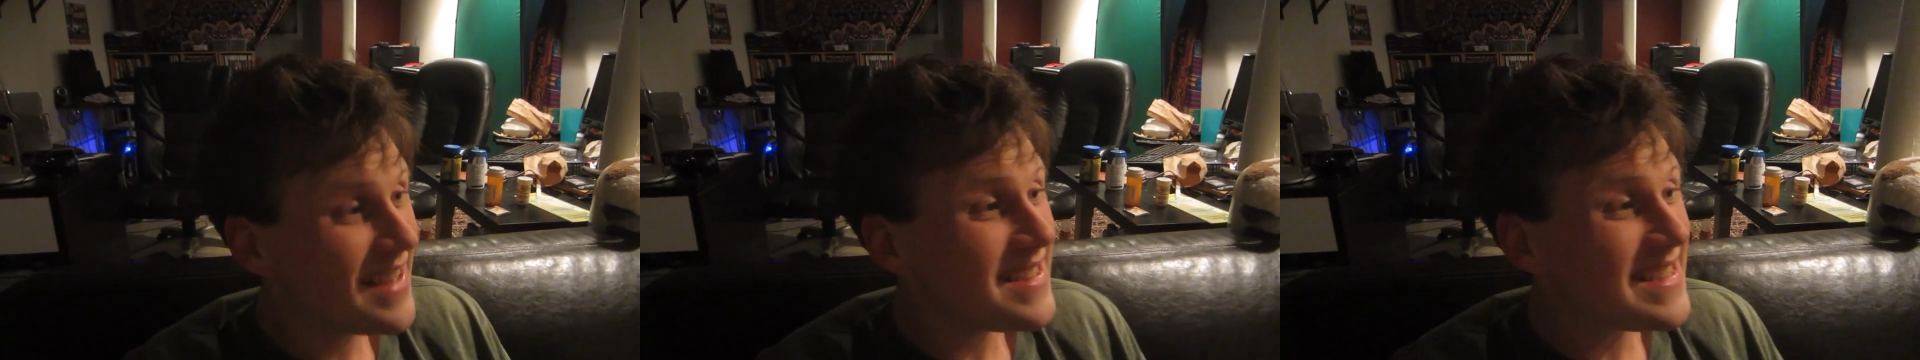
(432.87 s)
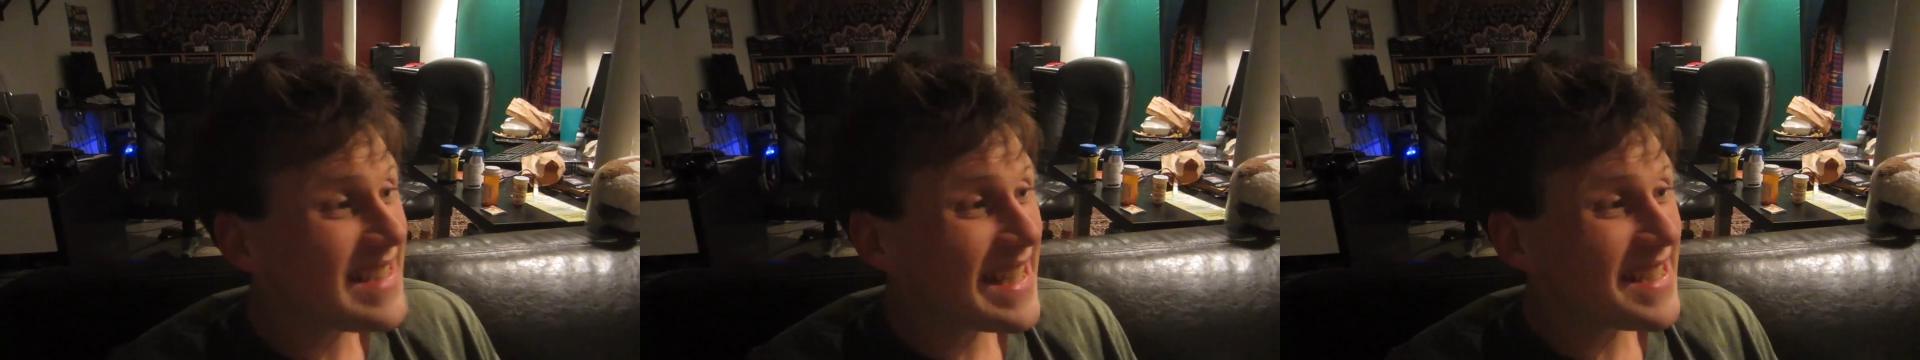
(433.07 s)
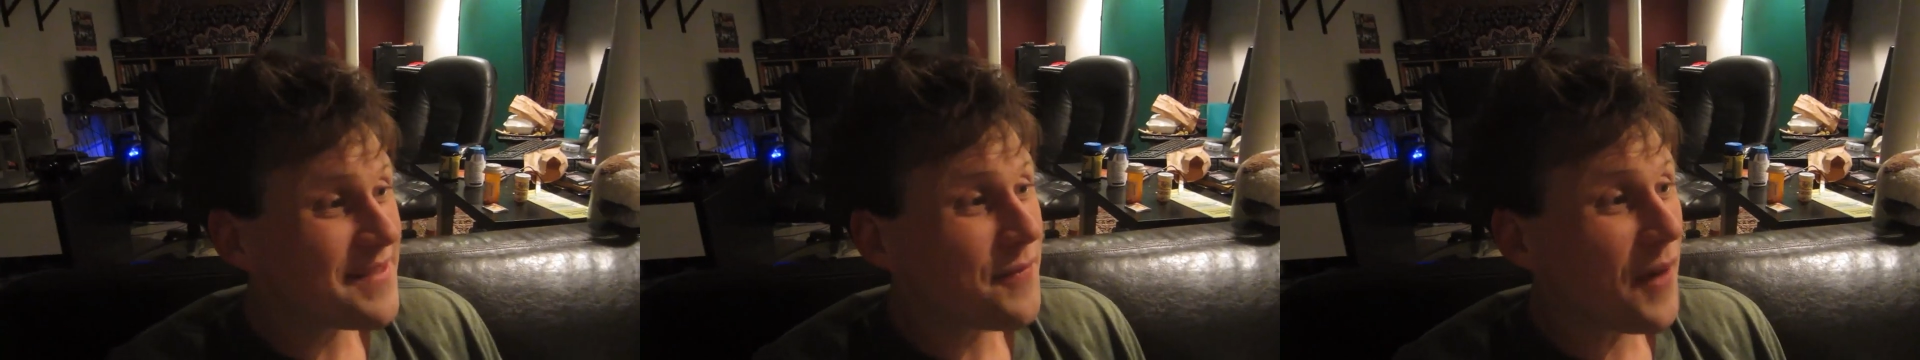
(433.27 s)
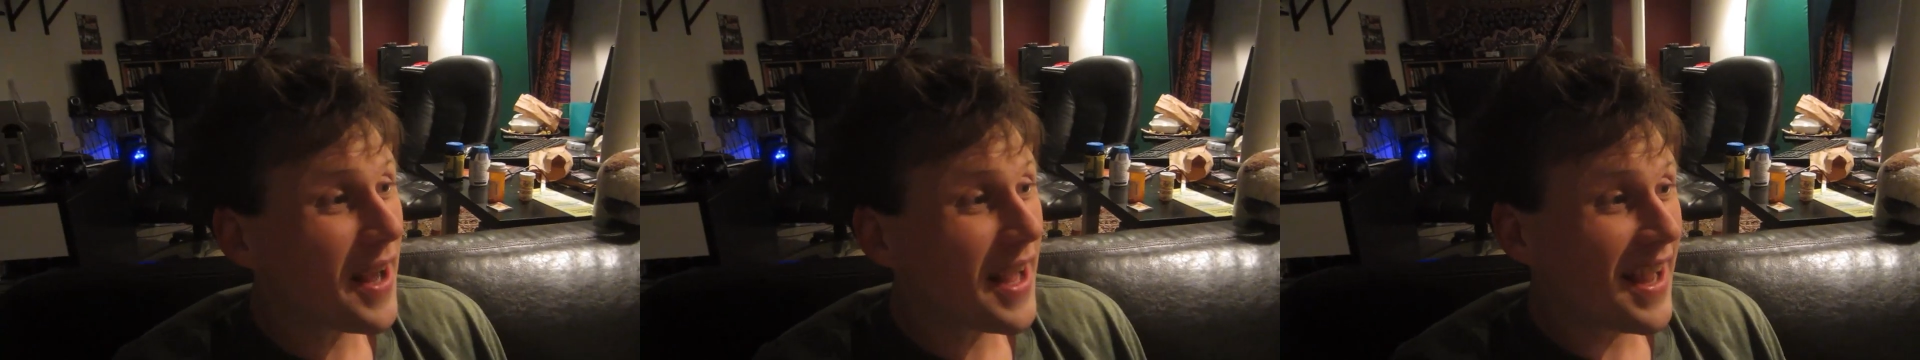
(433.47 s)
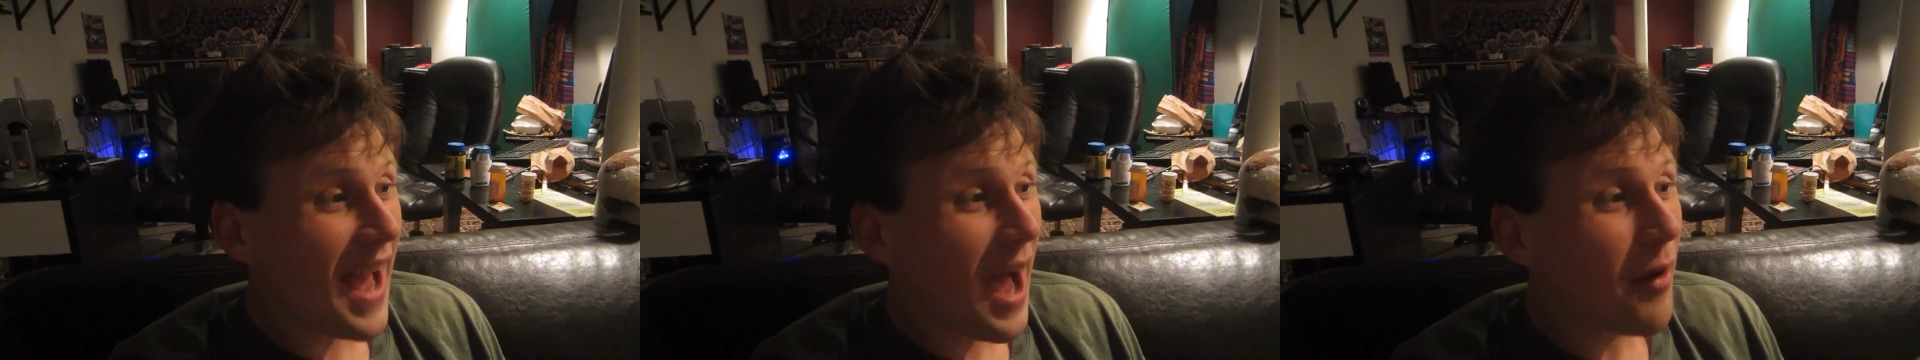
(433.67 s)
Six
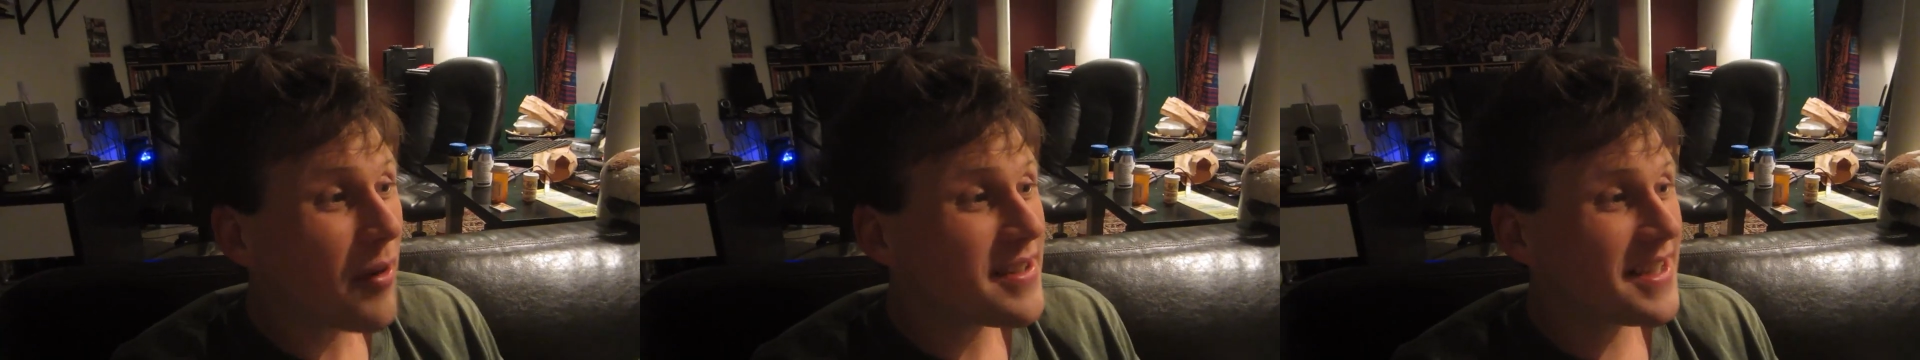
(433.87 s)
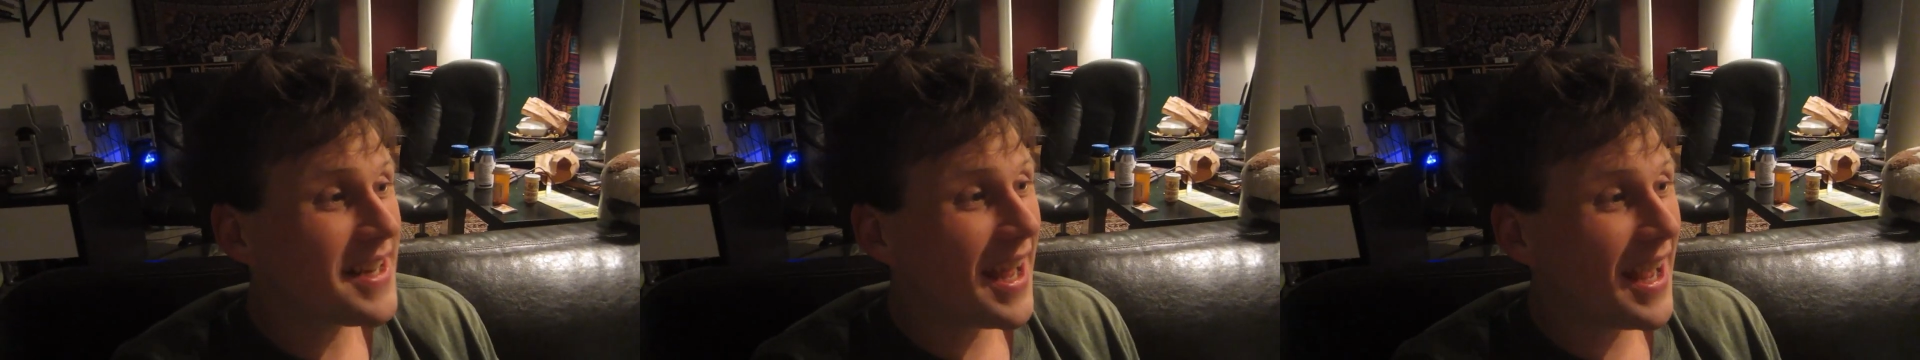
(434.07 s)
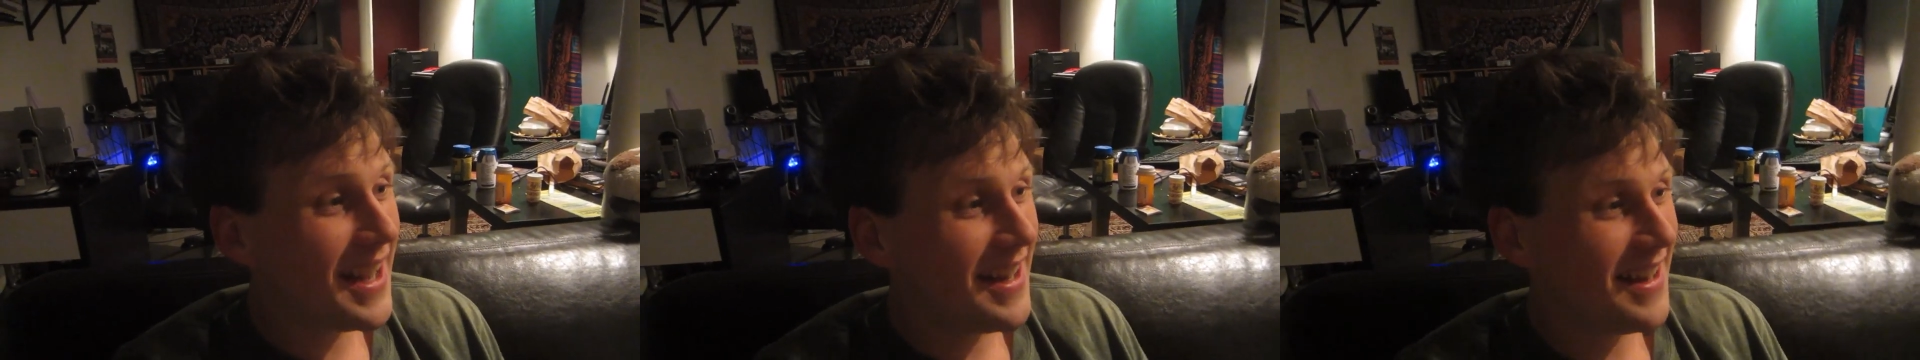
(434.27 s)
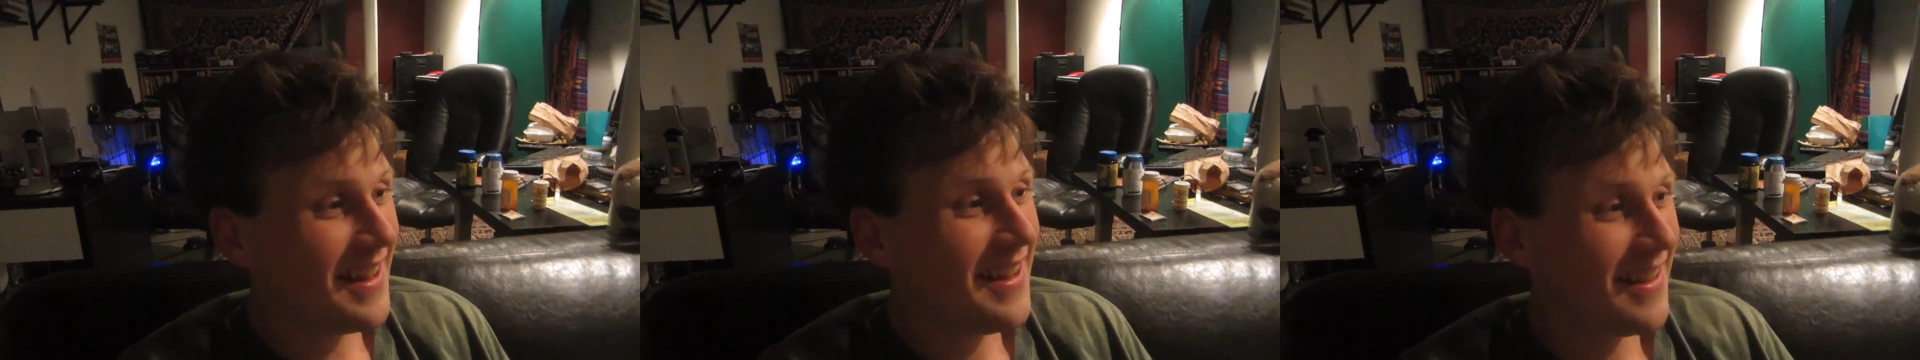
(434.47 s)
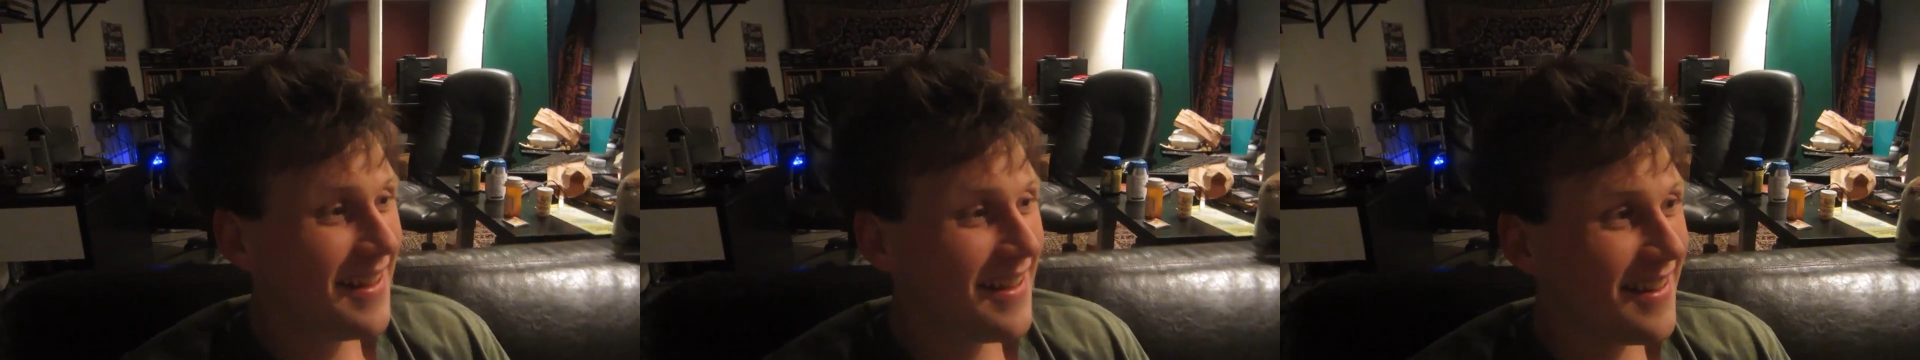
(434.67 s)
fucking hours a night.
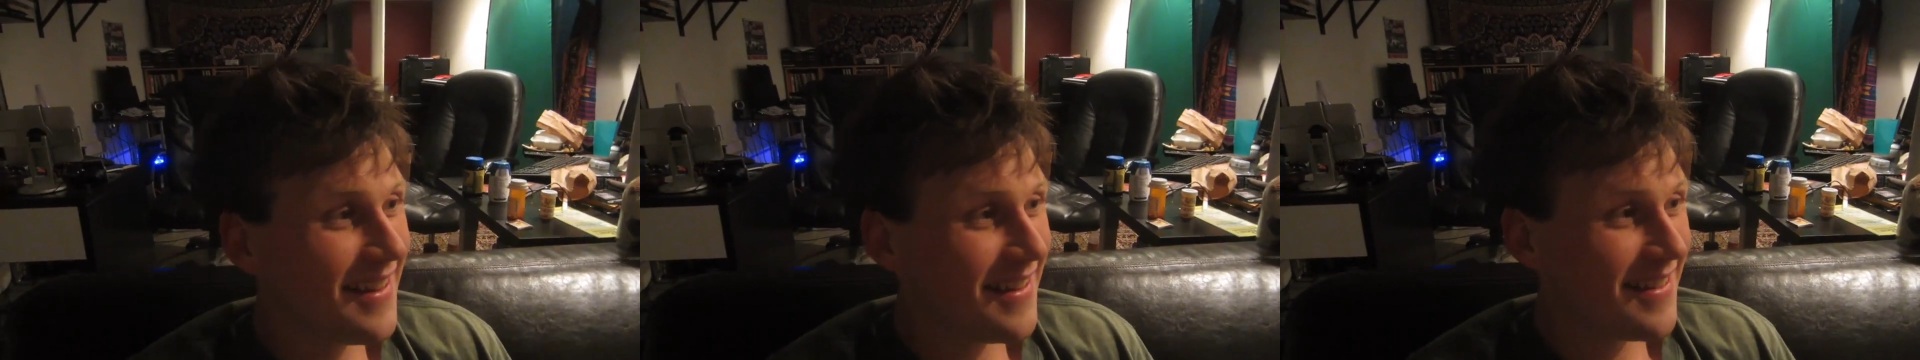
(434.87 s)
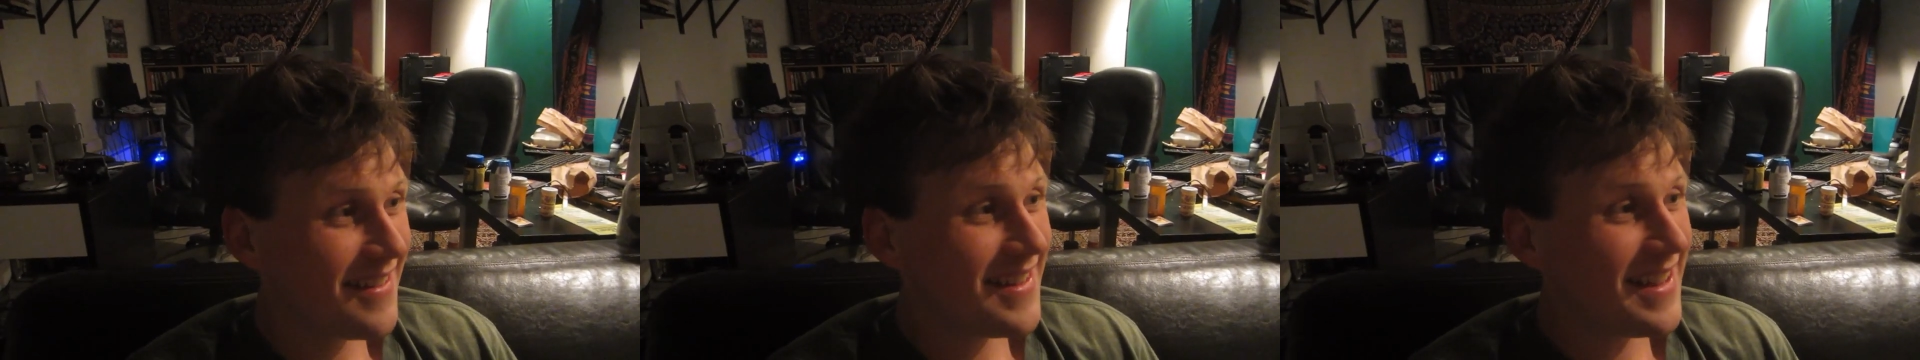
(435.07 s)
Mm.